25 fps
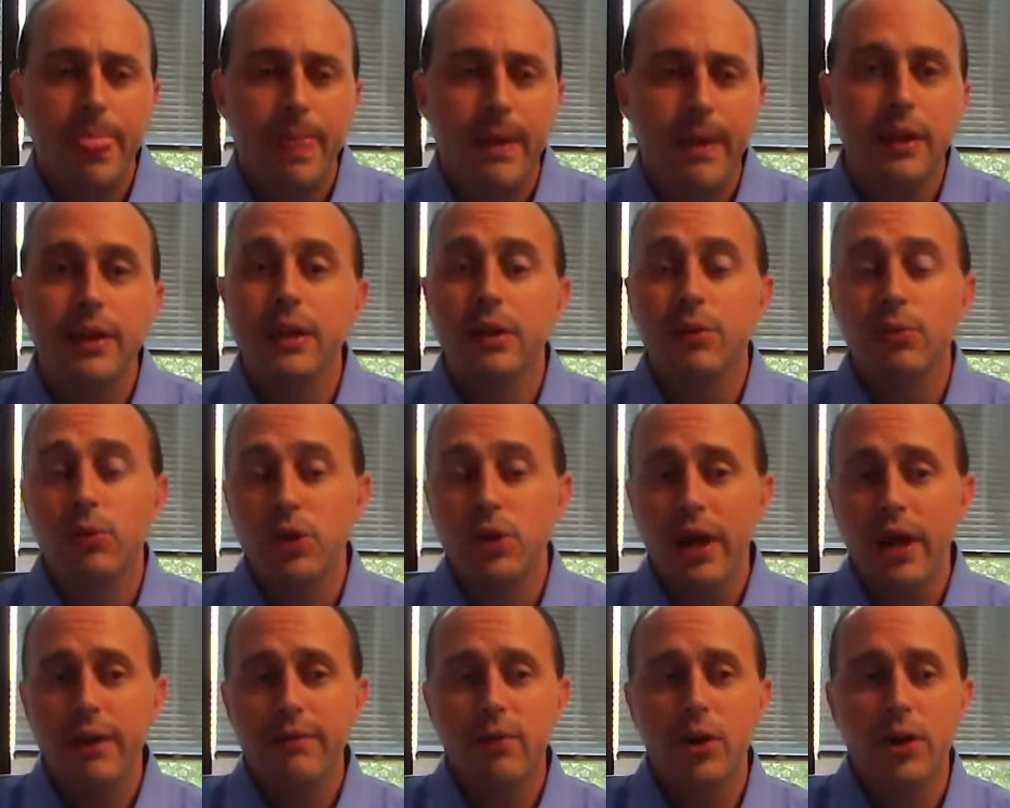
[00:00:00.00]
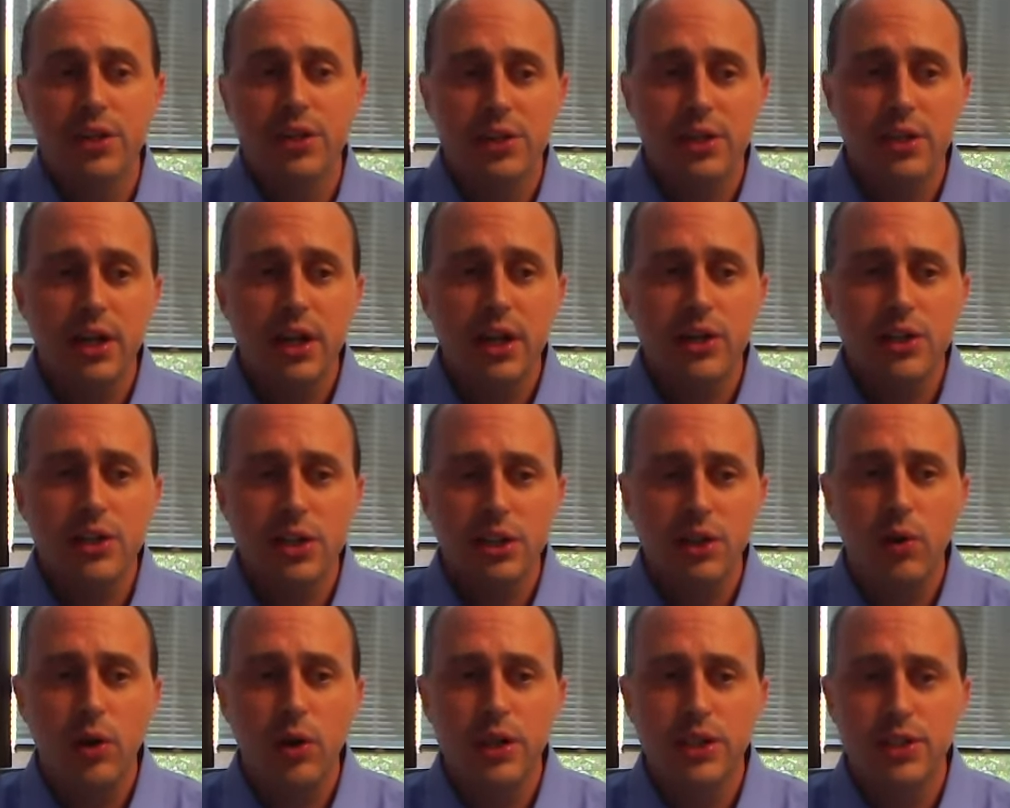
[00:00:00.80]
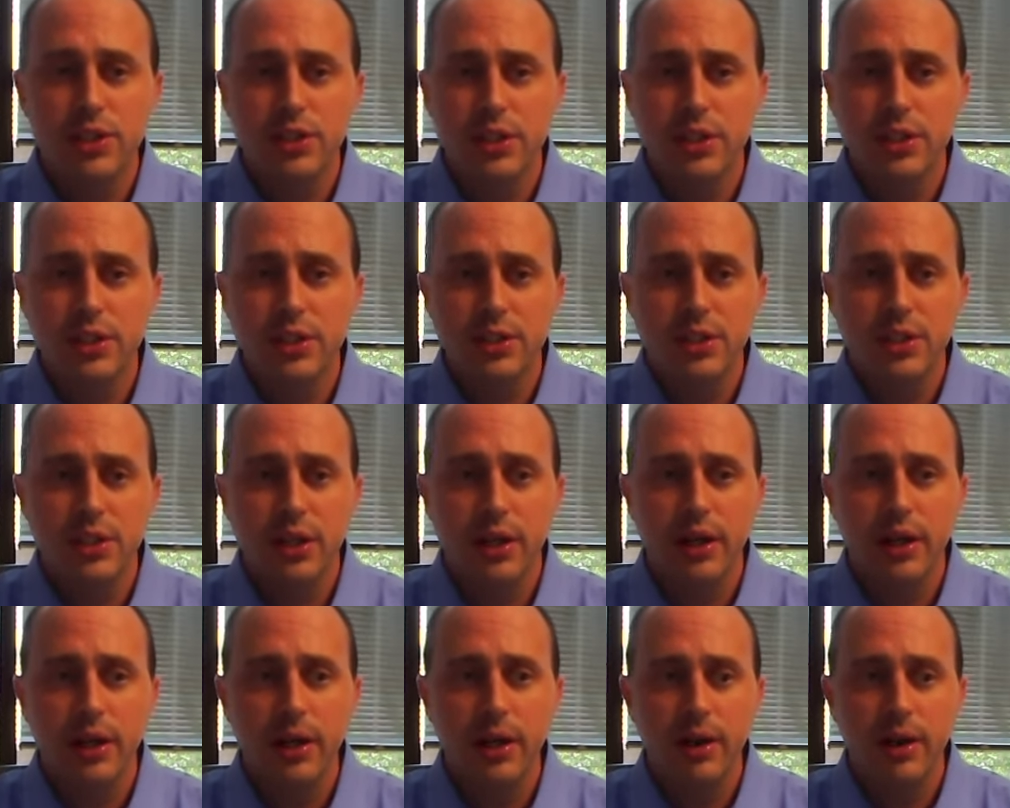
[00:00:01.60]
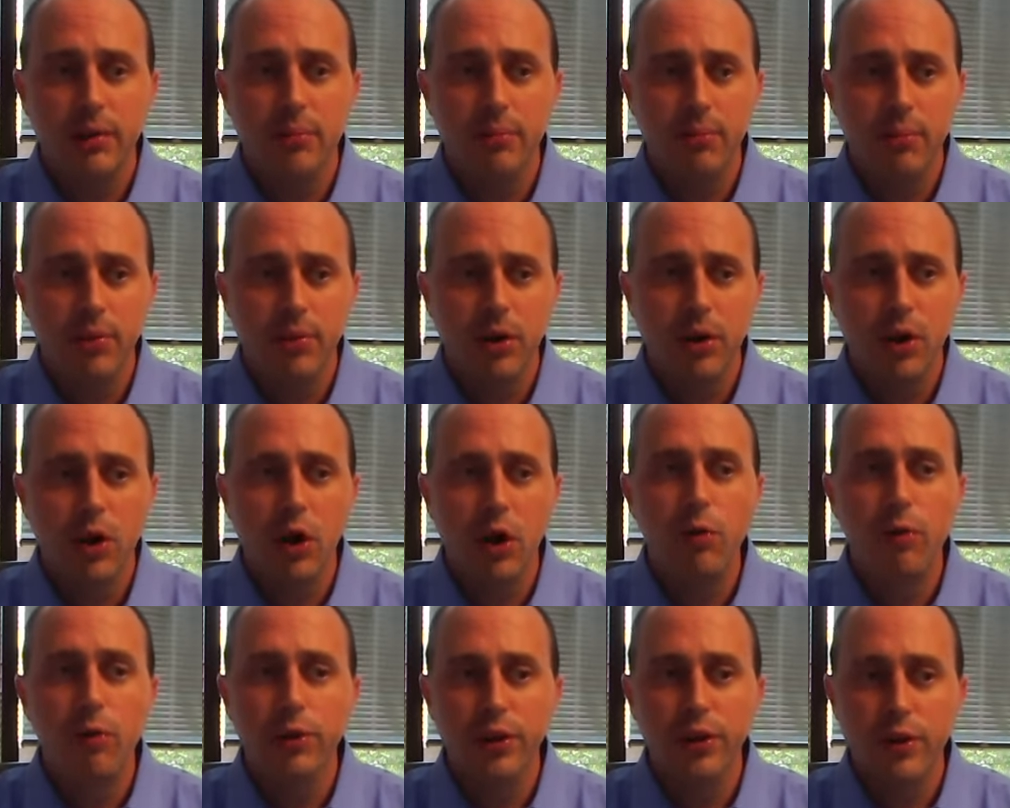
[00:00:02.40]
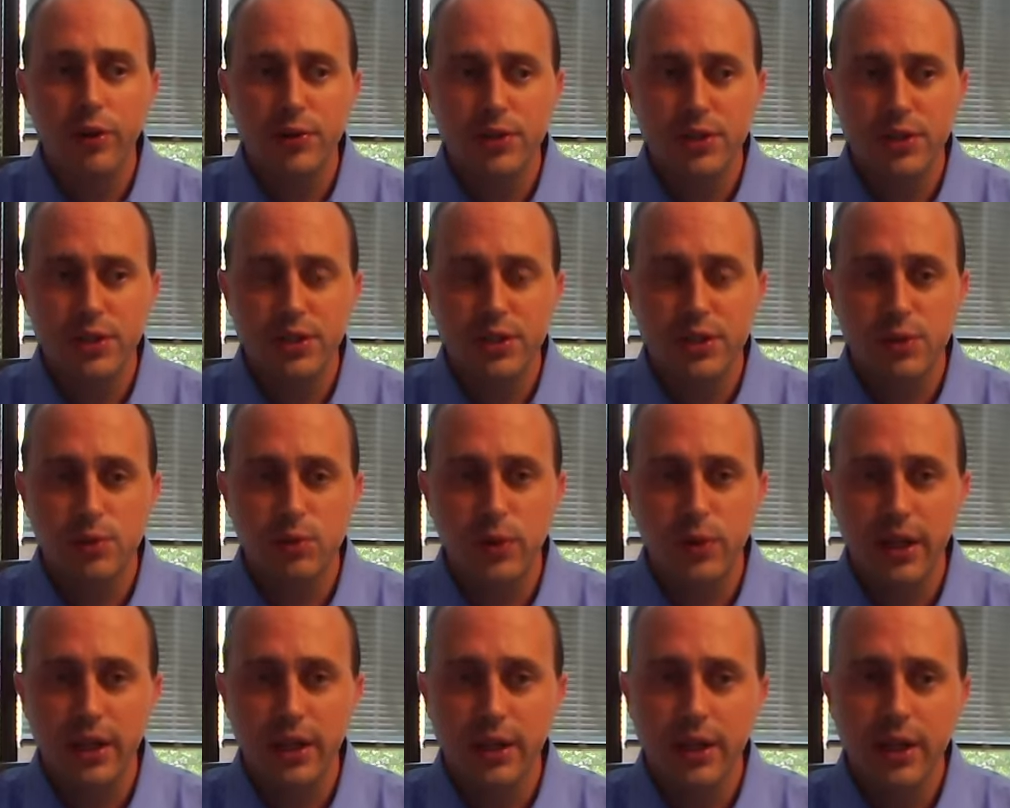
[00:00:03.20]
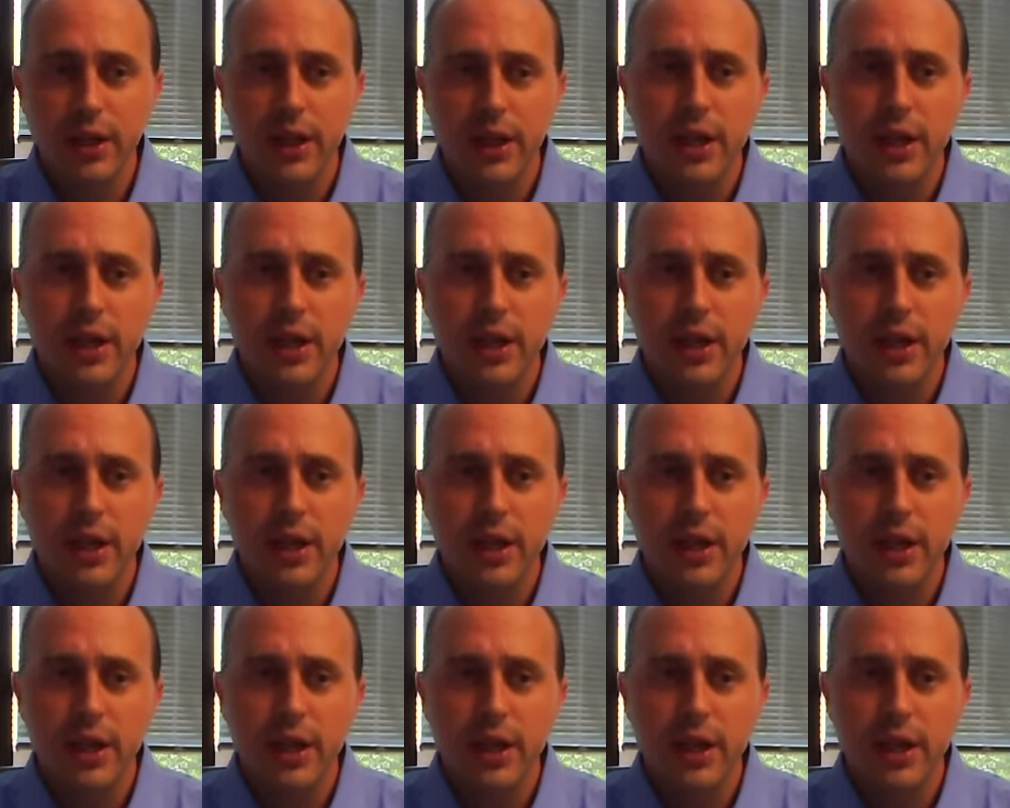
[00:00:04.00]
And then we'll have our discussion questions over those this week.